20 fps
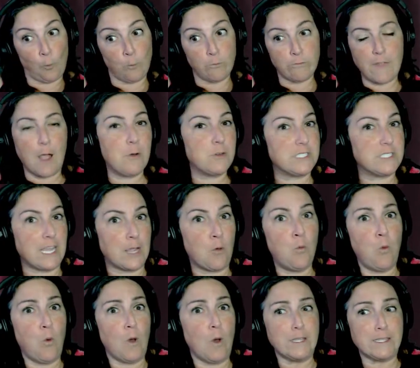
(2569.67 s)
I was like,
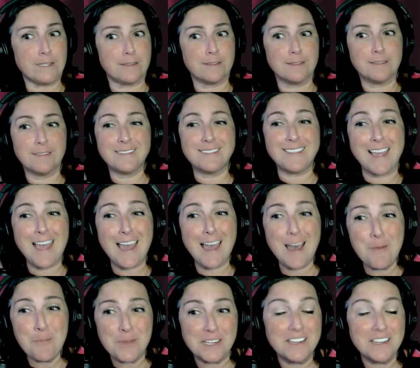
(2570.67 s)
what
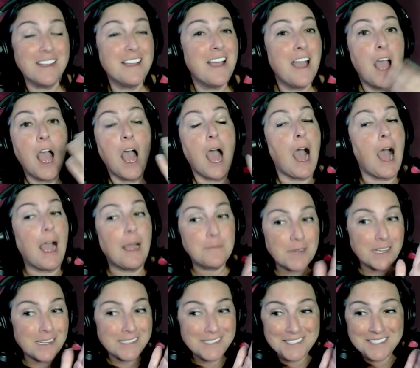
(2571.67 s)
happened? I'm
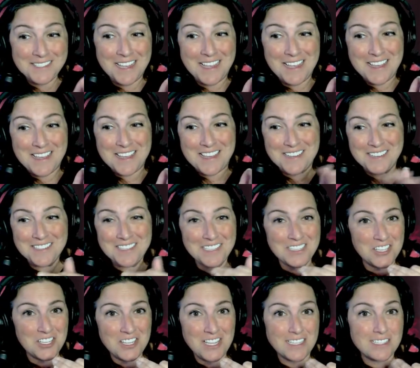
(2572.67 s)
not saying that
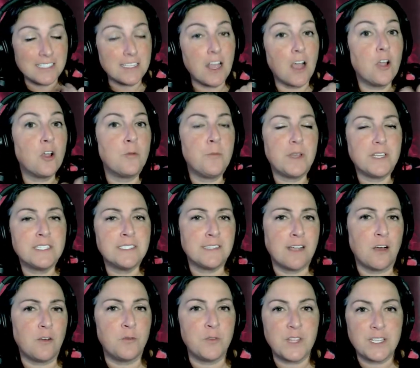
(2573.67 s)
that's not her best
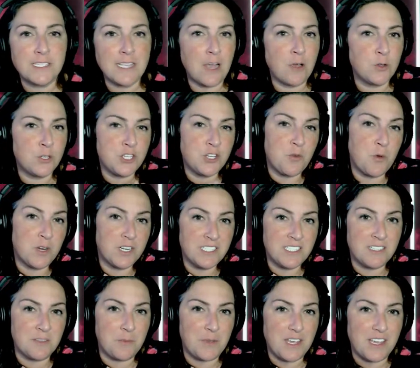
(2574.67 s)
self and that's not who she wanted to
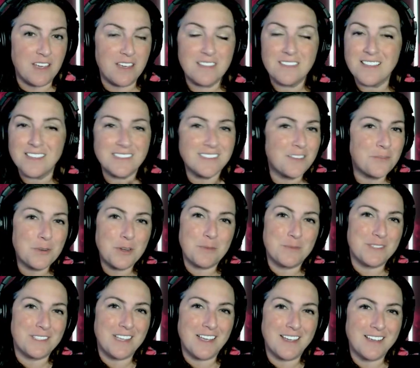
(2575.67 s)
be. That's not what I'm
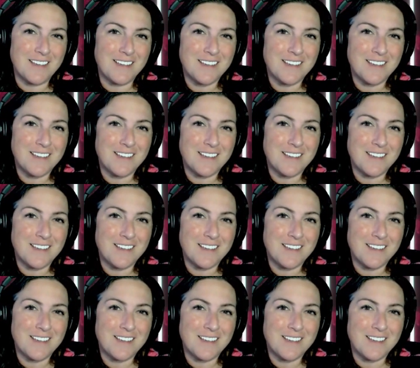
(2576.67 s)
saying.